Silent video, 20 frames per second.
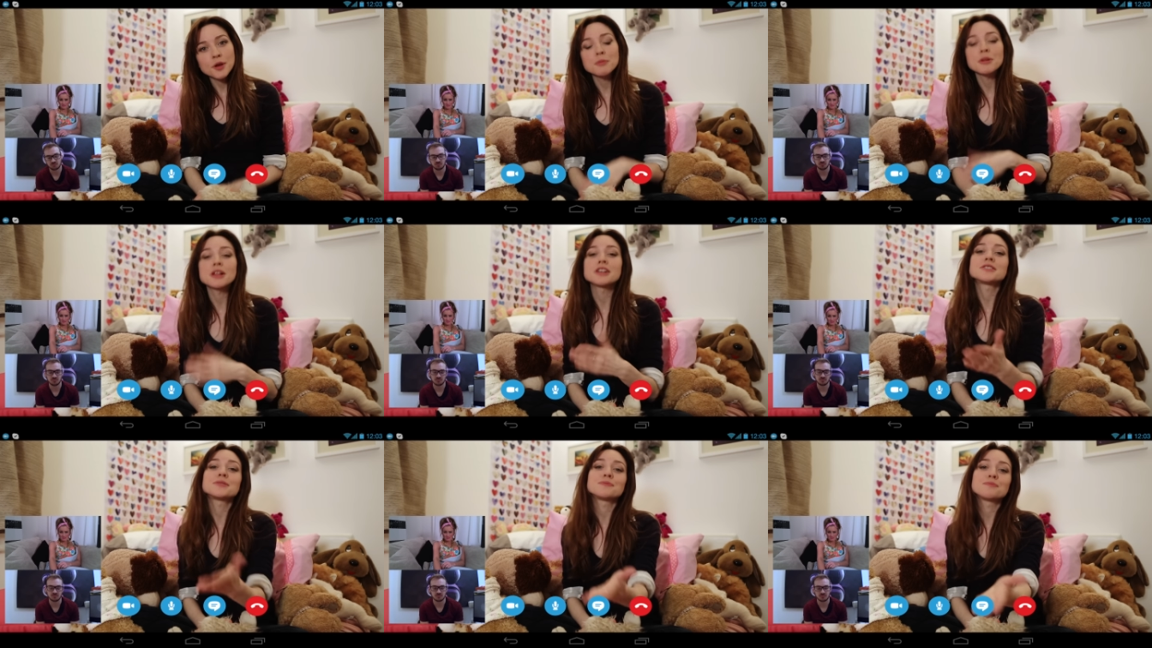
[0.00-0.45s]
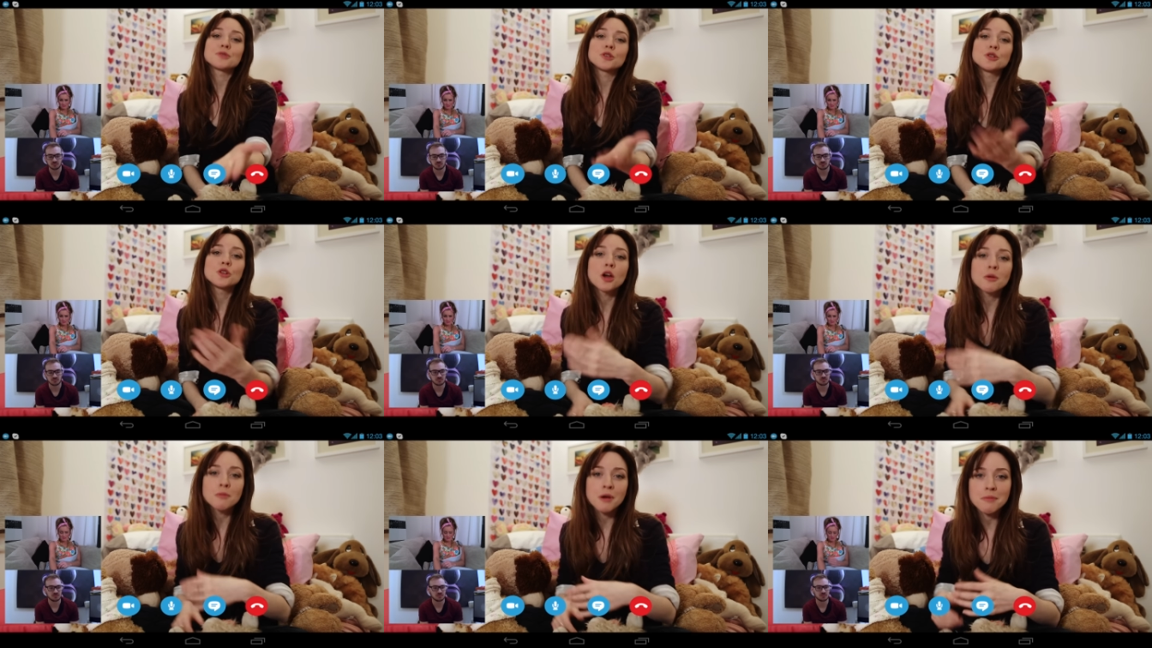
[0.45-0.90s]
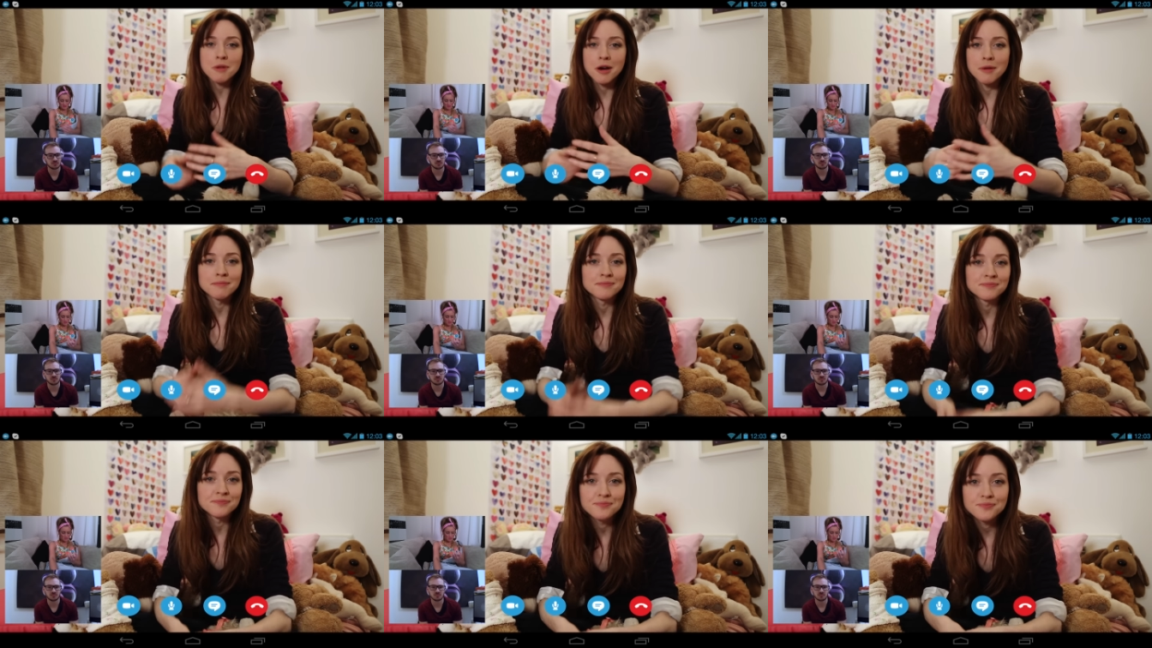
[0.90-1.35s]
Plus, you know my
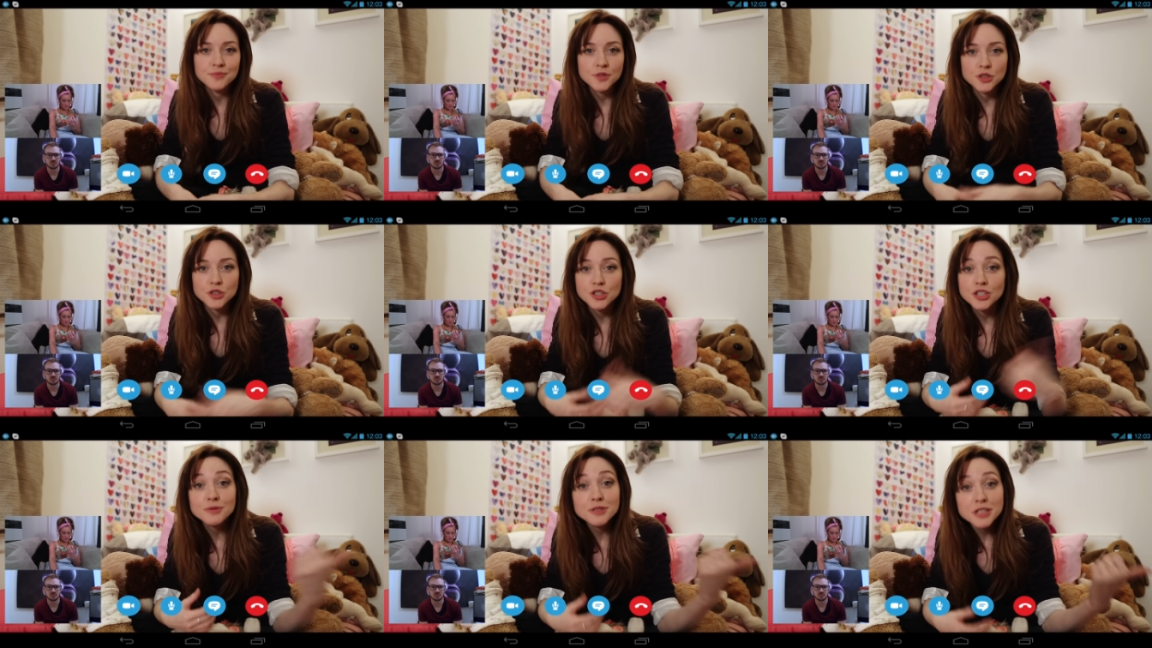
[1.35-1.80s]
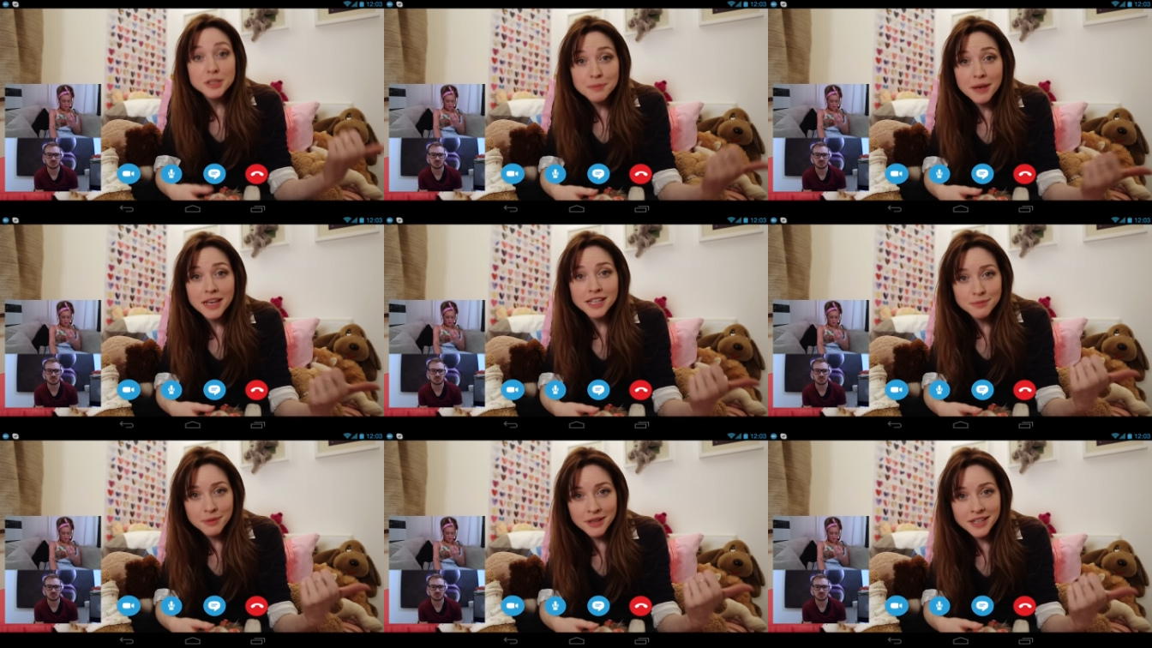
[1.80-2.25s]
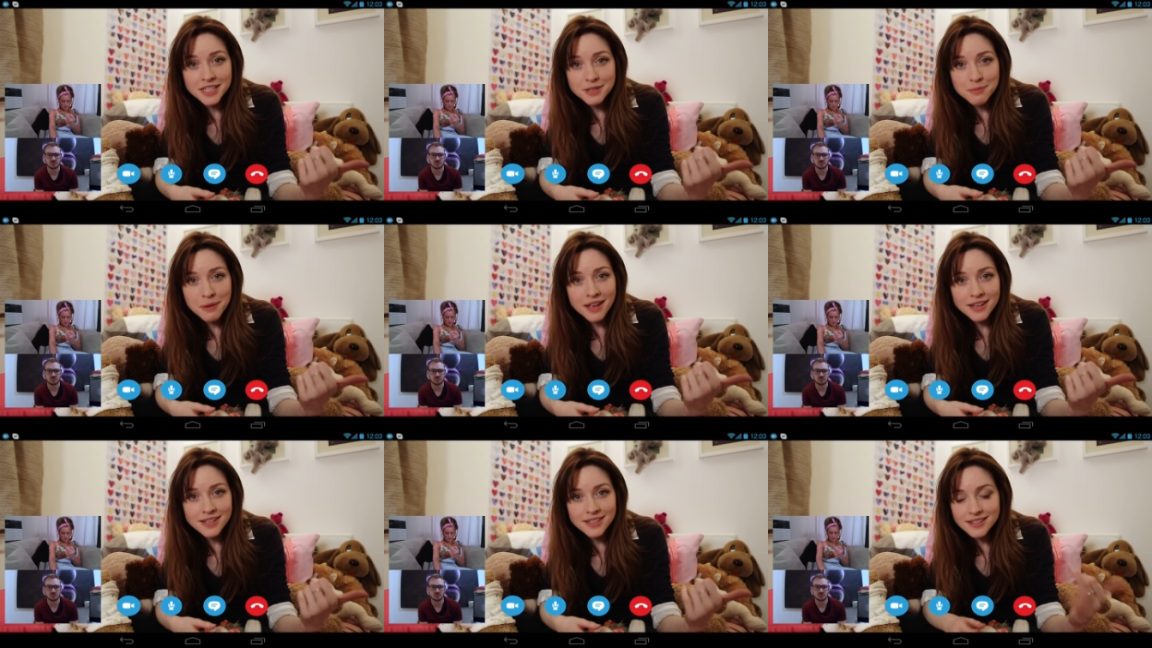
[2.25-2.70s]
mum. You know, she respects my
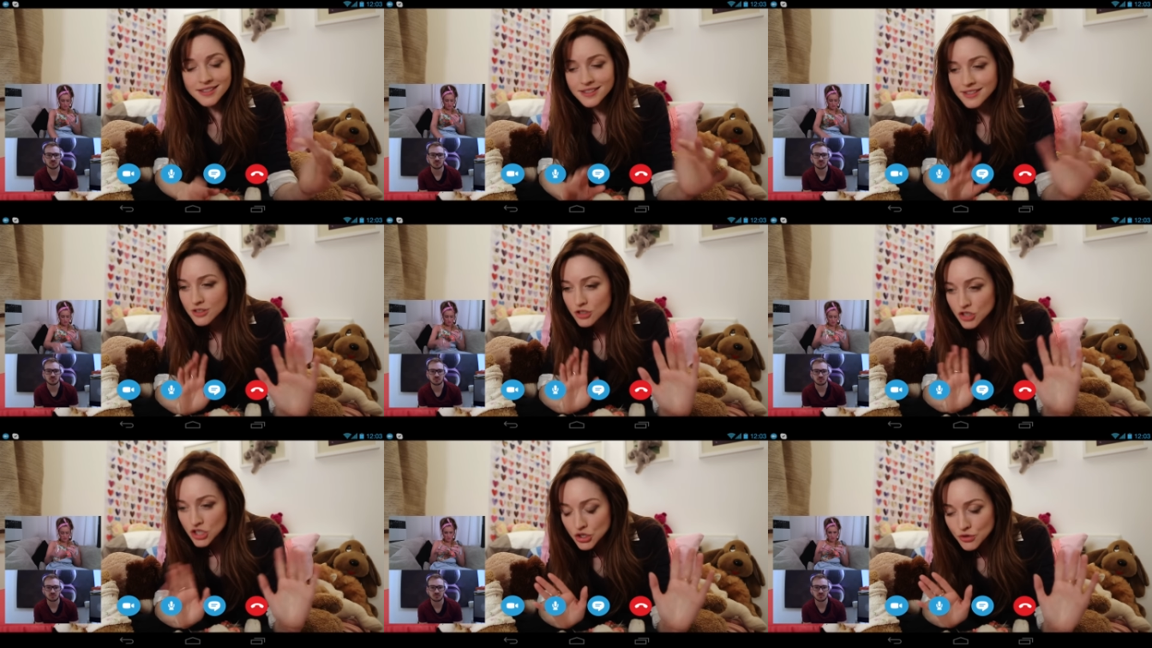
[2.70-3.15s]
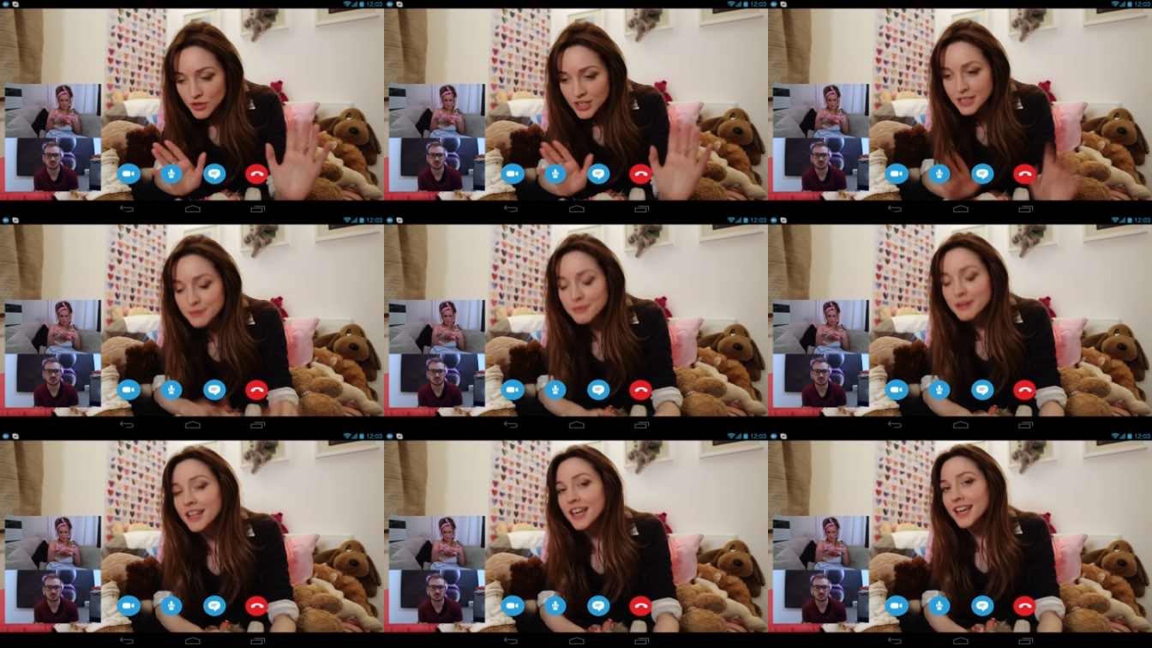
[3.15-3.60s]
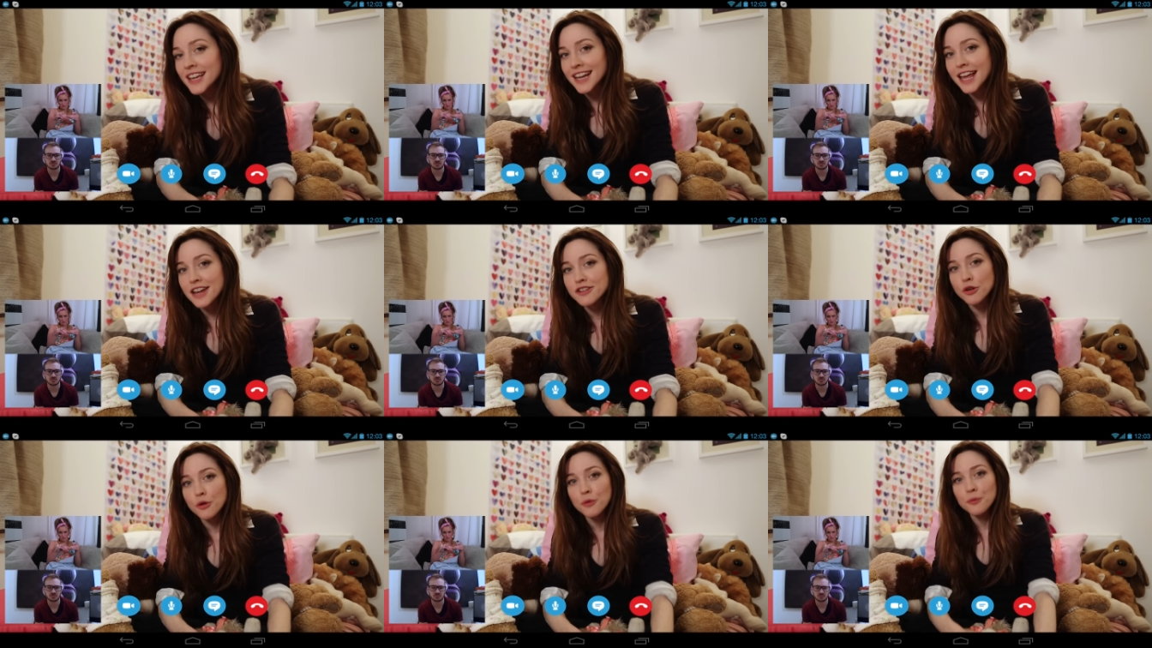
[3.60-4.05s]
independence and she treats me like an
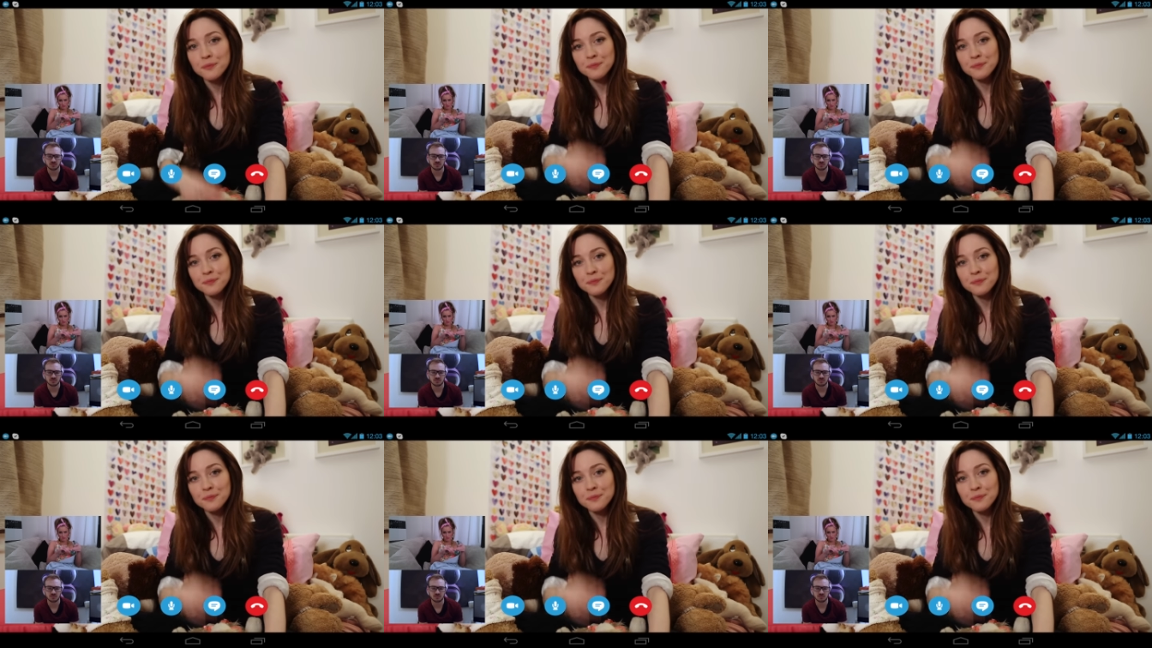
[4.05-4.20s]
adult.